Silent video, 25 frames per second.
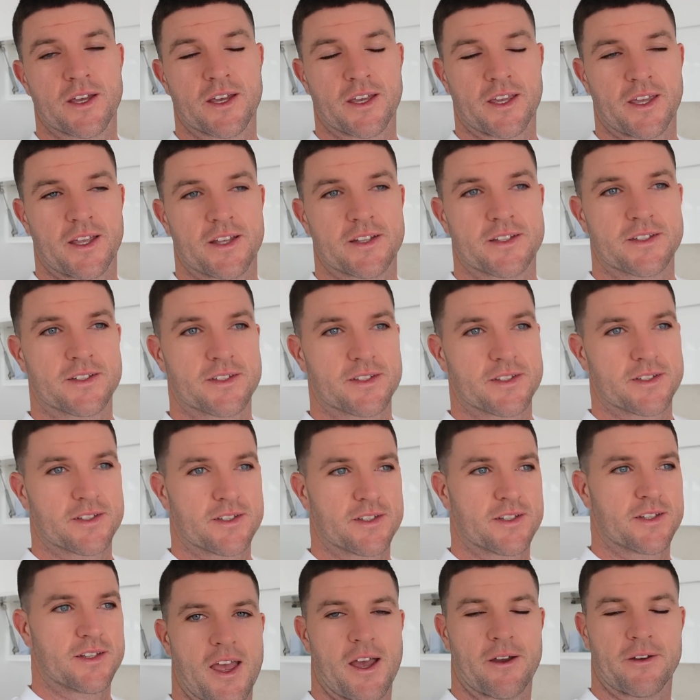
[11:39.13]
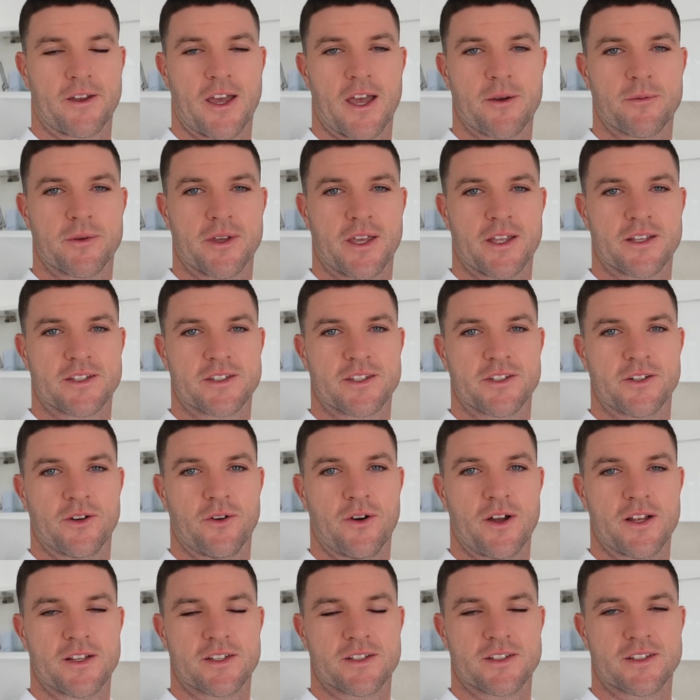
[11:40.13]
against our game against the
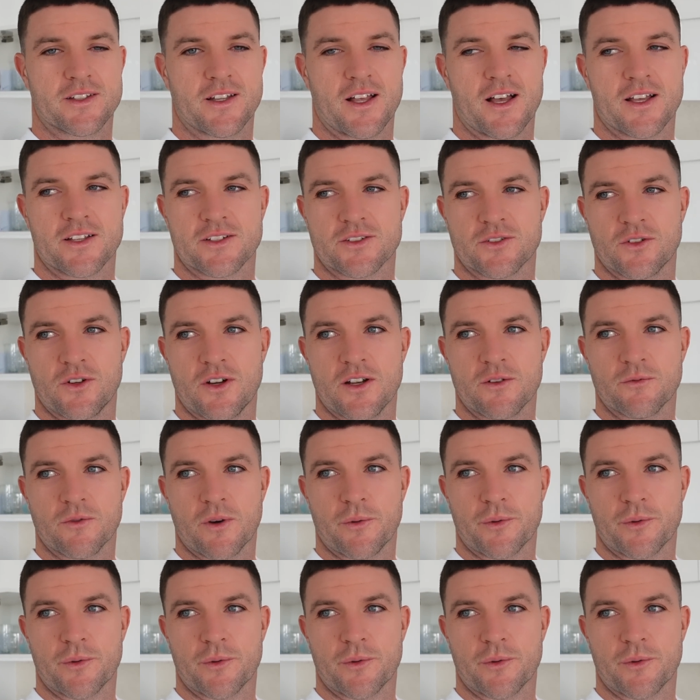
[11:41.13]
Knights last night,